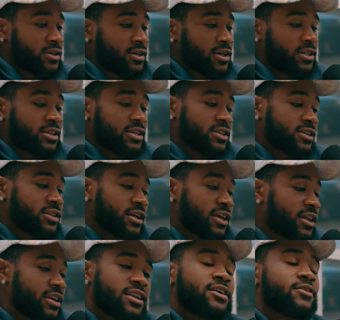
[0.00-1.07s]
at the end of the day,
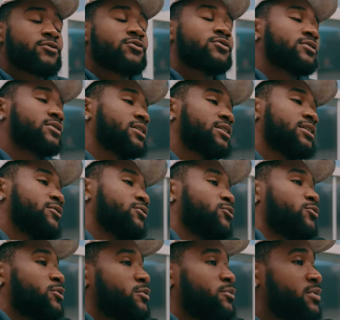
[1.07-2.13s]
I never, I never
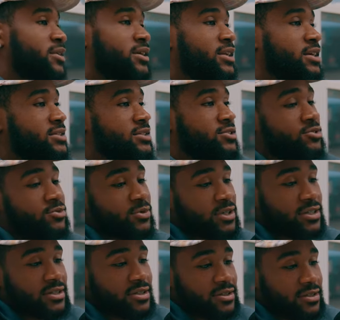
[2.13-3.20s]
want to be in that
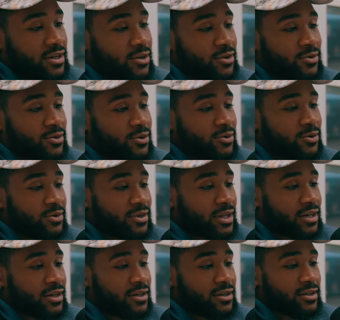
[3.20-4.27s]
situation. I don't know.
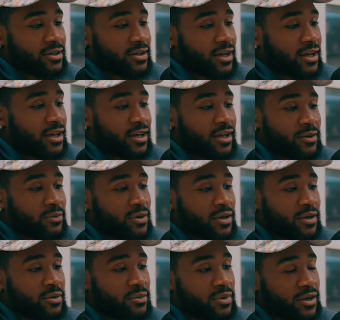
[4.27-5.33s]
Like, I hate
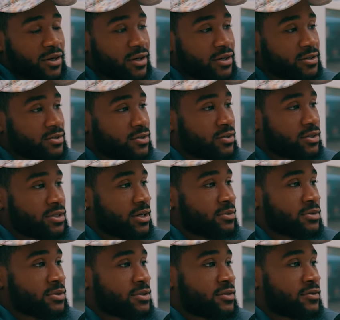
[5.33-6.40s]
being embarrassed, all type
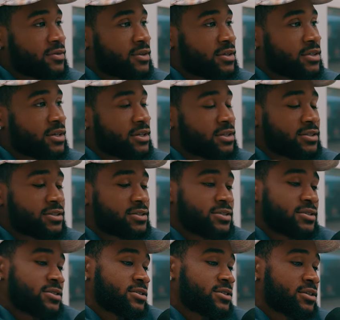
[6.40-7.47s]
of stuff like that. It's just,